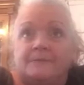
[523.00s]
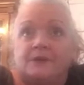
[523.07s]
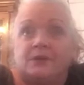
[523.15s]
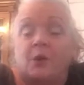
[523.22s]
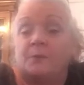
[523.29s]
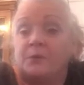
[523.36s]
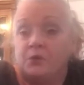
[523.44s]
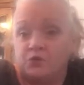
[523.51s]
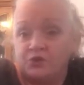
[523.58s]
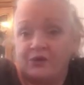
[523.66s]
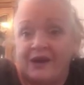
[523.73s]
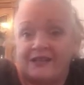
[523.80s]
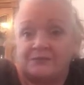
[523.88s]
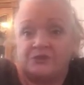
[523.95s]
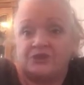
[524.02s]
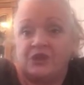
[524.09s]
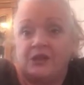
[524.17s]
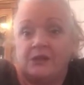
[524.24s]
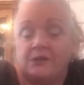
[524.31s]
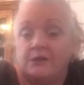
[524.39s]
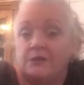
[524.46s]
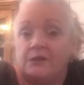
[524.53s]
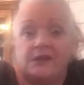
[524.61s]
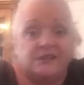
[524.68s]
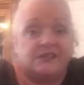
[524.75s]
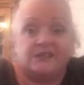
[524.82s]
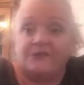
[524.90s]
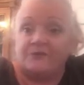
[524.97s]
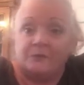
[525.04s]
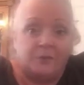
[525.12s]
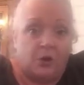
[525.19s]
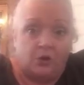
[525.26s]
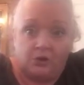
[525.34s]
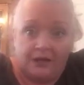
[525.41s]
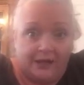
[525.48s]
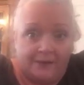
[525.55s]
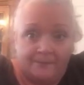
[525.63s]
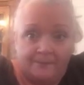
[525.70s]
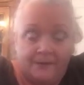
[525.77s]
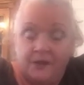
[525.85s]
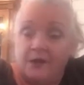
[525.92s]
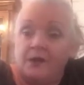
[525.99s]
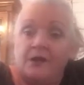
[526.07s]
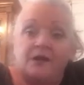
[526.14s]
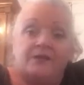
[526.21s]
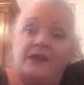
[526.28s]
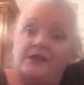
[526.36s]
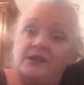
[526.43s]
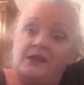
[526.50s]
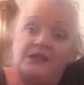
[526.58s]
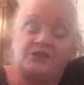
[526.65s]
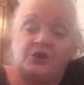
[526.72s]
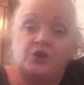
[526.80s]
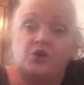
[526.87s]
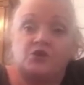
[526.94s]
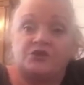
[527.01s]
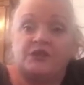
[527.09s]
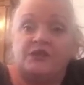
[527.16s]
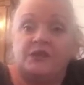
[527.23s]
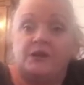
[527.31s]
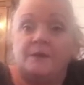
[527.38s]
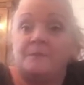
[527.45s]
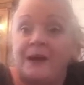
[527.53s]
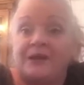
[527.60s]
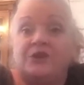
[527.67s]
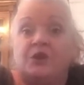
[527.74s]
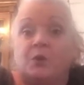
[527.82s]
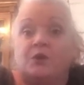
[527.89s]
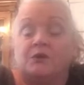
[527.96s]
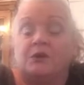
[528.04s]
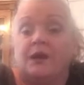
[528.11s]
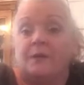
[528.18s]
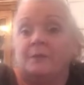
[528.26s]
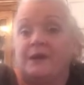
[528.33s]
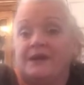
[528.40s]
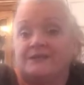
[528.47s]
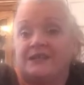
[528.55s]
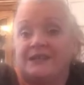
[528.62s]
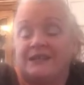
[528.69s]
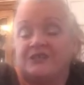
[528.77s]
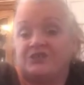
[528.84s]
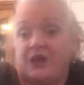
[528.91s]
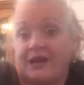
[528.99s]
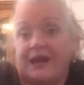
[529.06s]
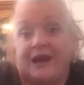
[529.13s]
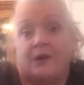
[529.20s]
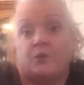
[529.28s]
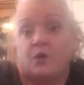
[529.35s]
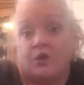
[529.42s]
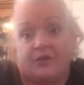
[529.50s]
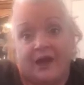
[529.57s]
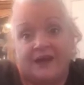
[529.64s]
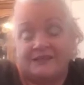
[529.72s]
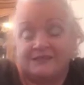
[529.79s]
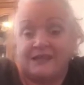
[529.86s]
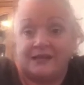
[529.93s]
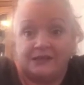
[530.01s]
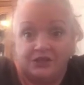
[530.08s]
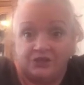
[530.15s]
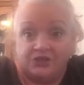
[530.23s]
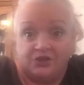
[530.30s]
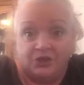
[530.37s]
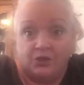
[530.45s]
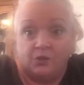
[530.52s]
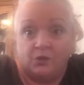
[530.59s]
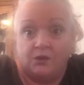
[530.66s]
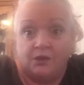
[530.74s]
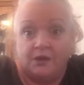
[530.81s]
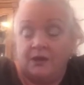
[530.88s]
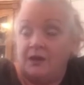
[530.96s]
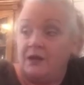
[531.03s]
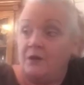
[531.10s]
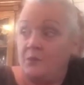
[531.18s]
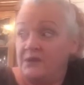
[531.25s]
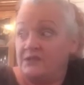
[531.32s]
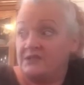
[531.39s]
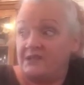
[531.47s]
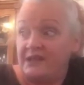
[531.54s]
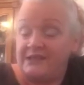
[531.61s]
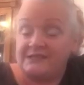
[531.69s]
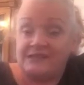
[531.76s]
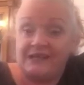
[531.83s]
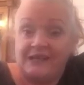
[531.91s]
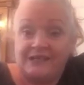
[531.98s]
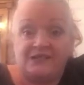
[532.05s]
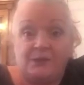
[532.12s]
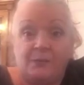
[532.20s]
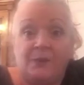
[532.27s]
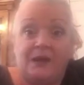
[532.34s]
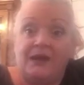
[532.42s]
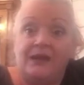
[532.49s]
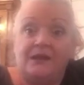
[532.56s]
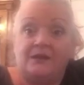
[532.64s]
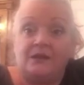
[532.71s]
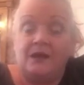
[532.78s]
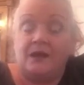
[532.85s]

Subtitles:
computerized machine, it's a different ball game. Then you need to go to your manual and basically check out what that is telling you to do. Whereas this, it's your plain